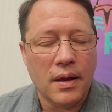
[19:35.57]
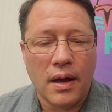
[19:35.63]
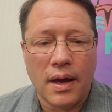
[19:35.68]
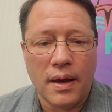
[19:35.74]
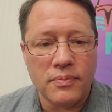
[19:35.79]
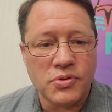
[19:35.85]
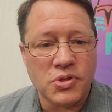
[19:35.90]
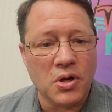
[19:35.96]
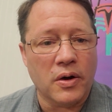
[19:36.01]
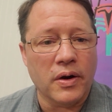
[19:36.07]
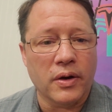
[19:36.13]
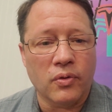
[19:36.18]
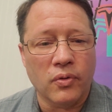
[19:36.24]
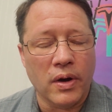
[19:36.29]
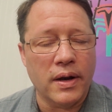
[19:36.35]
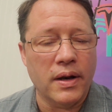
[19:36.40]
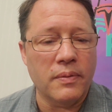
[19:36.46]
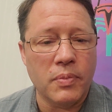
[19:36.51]
I'm sorry,
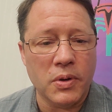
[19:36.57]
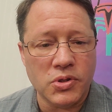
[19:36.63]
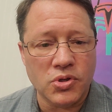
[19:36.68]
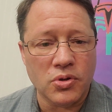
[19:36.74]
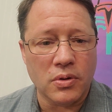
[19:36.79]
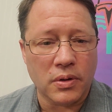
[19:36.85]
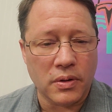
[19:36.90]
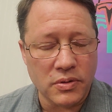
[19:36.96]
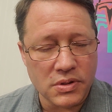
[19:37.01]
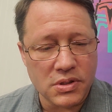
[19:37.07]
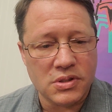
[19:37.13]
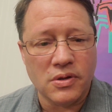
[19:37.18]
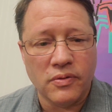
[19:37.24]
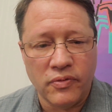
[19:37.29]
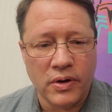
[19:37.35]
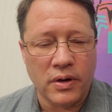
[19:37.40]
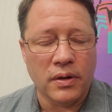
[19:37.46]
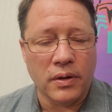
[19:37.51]
Greta, but you're
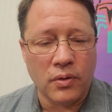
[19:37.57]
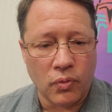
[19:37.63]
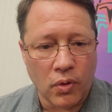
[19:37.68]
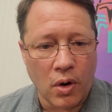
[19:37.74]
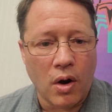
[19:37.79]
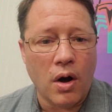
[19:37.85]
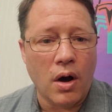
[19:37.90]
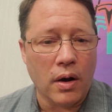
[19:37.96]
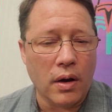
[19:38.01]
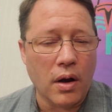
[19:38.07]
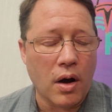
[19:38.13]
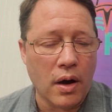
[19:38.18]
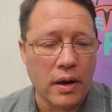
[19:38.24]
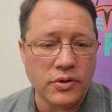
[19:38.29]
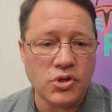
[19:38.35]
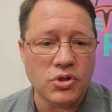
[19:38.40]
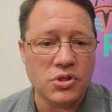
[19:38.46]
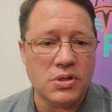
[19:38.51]
severely wrong on
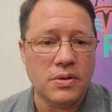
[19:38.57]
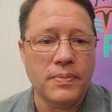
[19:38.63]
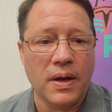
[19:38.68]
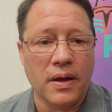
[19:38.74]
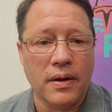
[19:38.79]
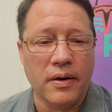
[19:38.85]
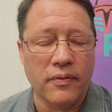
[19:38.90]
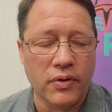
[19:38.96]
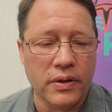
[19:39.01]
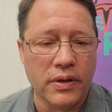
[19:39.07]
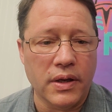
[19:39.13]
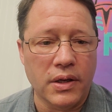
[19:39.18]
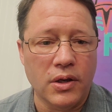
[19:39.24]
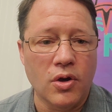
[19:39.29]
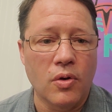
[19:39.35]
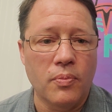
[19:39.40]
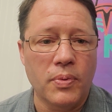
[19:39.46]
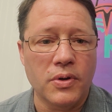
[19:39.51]
just about everything
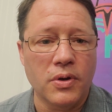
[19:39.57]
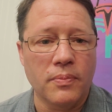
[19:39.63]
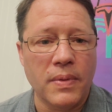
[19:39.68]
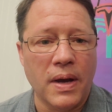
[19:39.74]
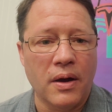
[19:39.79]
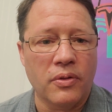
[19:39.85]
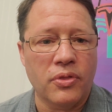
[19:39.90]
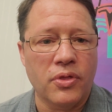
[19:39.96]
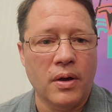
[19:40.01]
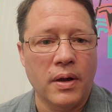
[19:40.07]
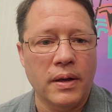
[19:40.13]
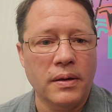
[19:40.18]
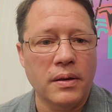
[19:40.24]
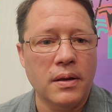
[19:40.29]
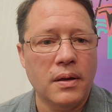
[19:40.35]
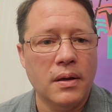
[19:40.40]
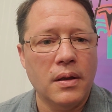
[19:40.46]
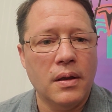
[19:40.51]
you open your mouth on.
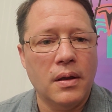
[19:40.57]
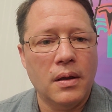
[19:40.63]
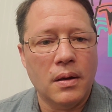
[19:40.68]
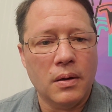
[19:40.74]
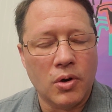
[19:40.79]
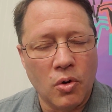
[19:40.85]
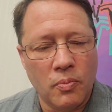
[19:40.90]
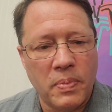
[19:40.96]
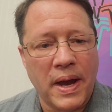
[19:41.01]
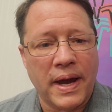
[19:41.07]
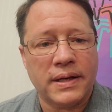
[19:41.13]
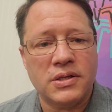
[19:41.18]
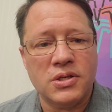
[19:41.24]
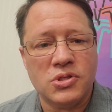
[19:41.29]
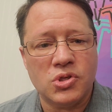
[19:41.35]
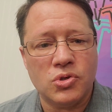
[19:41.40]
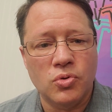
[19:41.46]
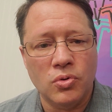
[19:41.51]
Go back to
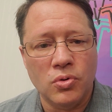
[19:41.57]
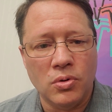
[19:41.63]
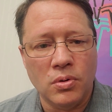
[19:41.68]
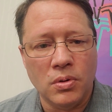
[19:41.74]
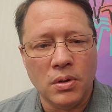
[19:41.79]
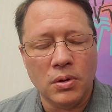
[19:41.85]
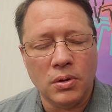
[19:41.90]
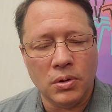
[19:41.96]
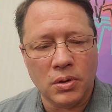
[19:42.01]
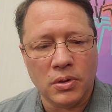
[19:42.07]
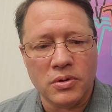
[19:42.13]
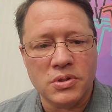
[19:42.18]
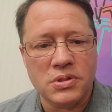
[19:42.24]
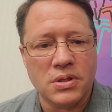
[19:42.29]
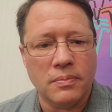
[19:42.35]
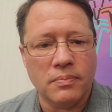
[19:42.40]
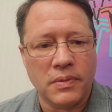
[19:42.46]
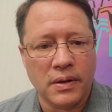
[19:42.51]
school, learn
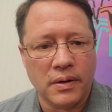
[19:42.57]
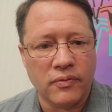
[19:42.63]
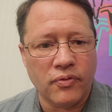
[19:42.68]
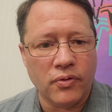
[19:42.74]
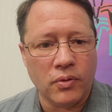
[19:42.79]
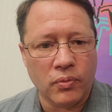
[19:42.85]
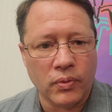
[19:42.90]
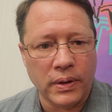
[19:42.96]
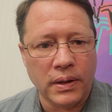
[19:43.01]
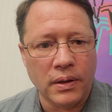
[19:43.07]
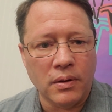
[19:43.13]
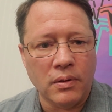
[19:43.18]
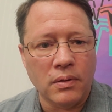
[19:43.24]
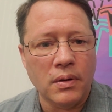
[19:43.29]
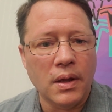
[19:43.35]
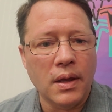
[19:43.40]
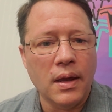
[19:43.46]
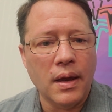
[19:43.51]
something for real,
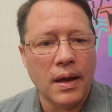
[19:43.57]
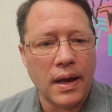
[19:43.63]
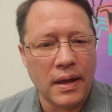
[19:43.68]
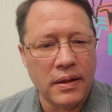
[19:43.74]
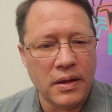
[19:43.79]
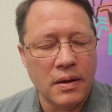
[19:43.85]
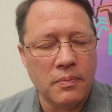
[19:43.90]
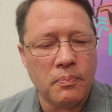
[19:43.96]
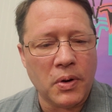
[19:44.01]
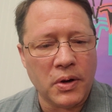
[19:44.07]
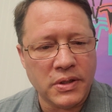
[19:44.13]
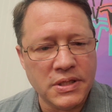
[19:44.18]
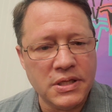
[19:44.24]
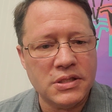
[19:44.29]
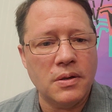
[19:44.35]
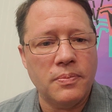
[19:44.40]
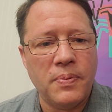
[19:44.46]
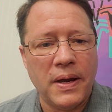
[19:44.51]
and then
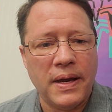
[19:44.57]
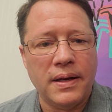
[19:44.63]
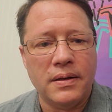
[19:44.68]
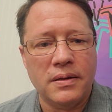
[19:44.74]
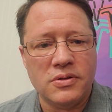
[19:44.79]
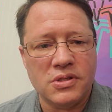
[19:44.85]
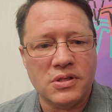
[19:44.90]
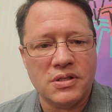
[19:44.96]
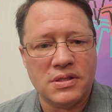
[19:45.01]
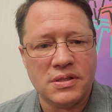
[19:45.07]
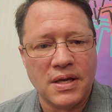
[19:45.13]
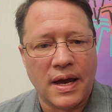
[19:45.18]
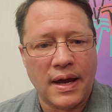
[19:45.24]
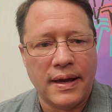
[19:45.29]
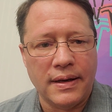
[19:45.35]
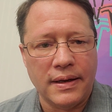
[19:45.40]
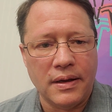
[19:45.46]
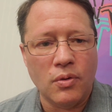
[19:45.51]
participate in
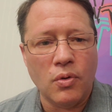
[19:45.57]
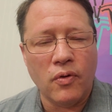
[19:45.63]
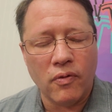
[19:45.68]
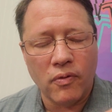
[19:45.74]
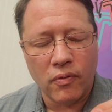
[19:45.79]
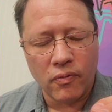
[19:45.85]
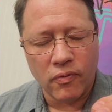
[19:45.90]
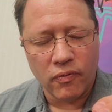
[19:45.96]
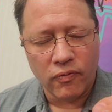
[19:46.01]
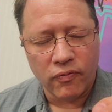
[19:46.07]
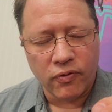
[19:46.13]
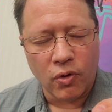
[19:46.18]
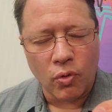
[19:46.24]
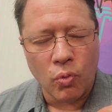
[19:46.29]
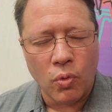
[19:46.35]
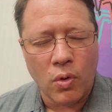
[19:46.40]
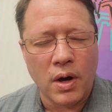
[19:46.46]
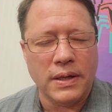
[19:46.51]
society for
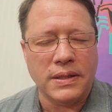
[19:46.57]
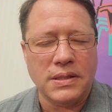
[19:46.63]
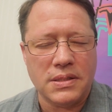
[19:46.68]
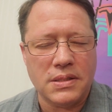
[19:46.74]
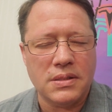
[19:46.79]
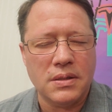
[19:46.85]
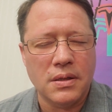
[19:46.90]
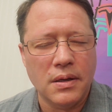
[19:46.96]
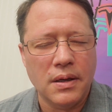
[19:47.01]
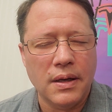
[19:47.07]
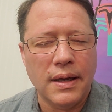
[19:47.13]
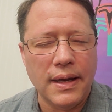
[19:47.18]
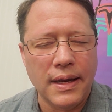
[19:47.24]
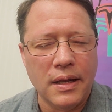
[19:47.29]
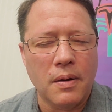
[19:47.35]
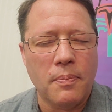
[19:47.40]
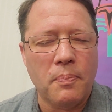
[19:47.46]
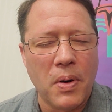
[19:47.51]
once
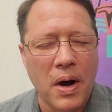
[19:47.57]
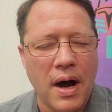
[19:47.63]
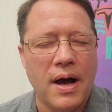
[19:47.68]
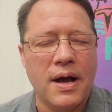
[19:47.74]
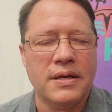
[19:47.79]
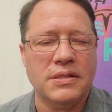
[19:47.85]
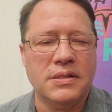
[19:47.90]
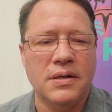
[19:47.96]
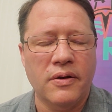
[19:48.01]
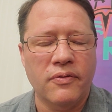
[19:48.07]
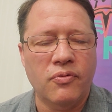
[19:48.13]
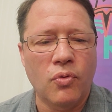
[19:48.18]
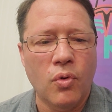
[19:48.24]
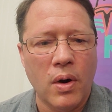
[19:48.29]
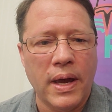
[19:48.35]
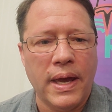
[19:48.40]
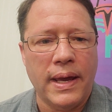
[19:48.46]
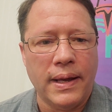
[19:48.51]
in a positive
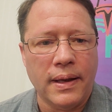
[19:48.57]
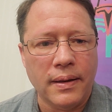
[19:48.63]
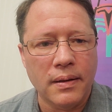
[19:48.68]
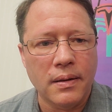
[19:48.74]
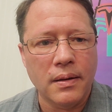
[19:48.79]
way.